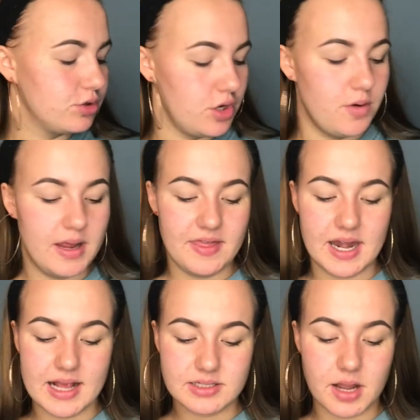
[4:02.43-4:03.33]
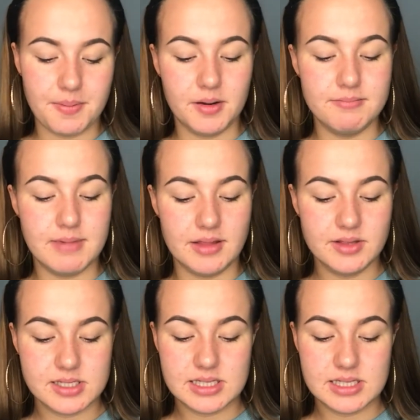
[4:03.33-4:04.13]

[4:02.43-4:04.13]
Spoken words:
do in the next couple of months